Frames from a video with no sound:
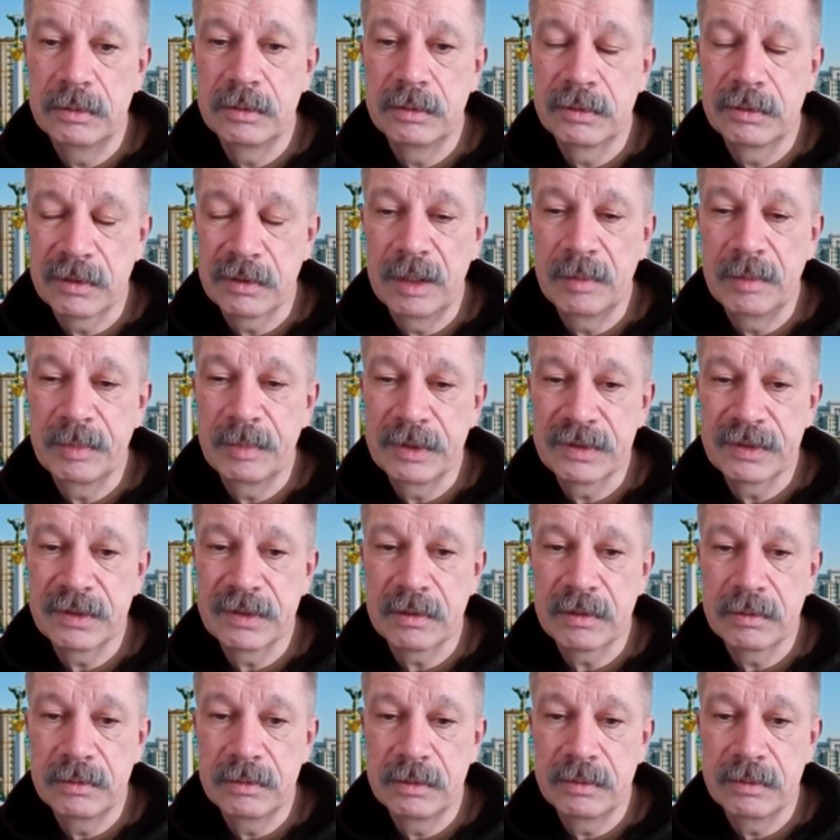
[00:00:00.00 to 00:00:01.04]
Trump is
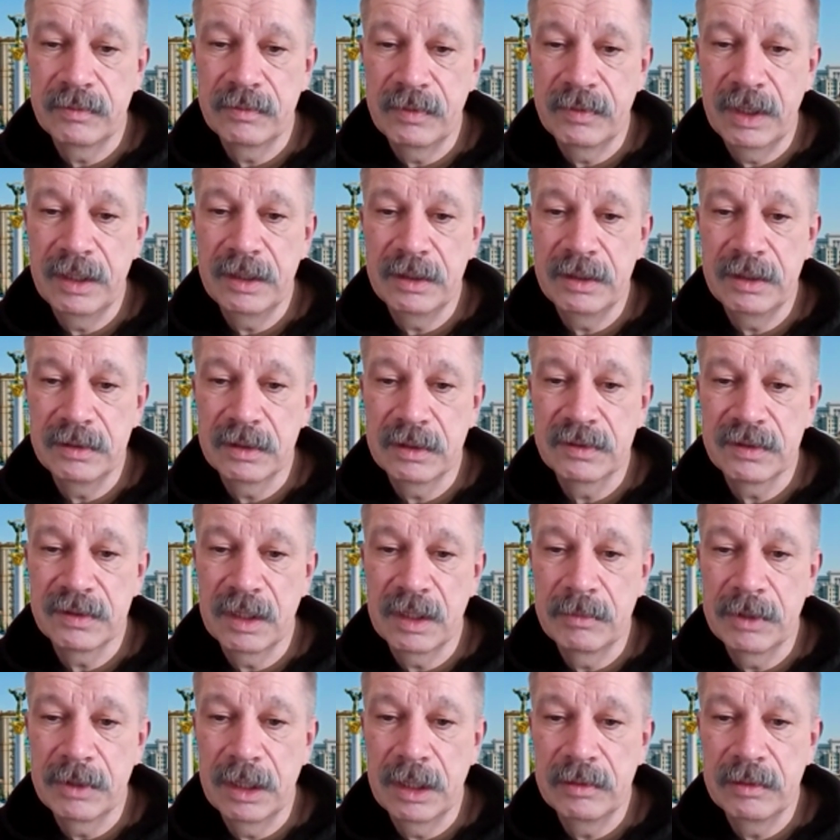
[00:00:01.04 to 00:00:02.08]
finding
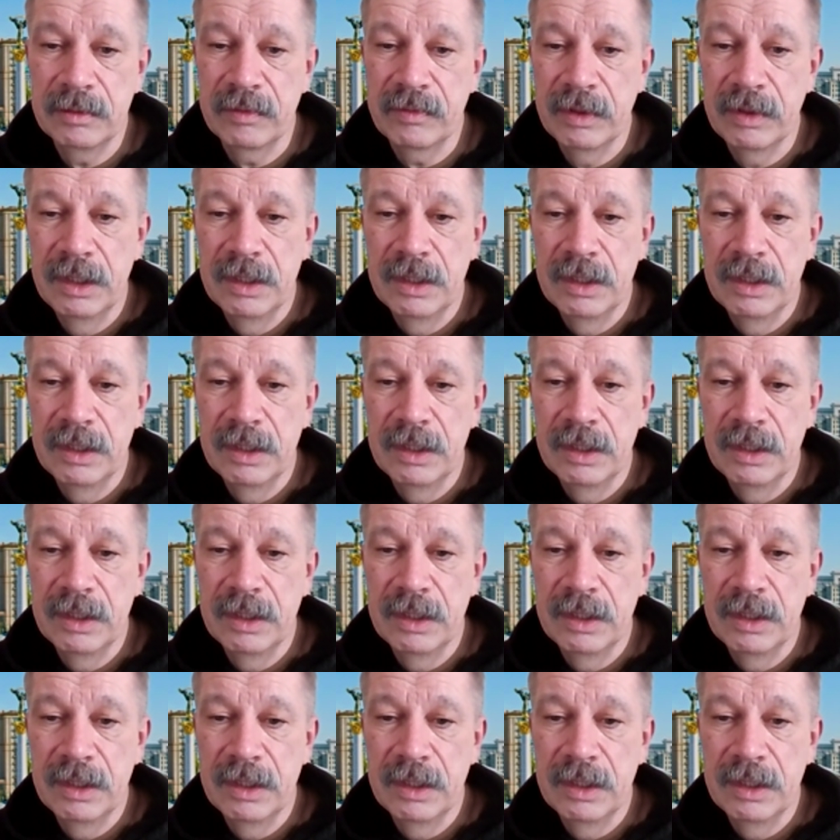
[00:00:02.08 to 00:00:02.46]
some kind of